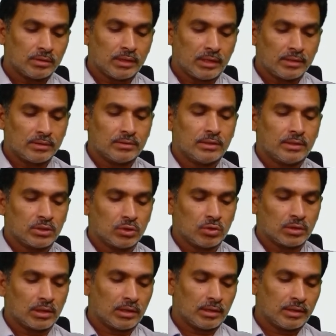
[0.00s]
that is the
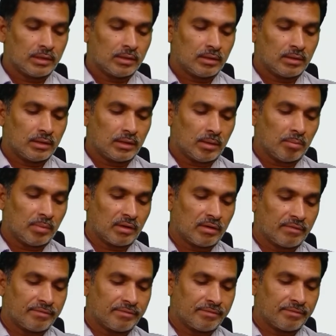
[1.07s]
total number
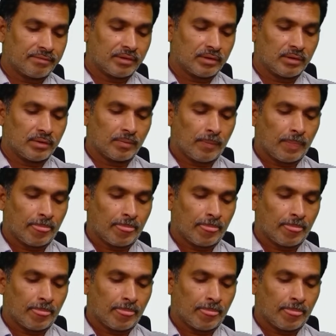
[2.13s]
of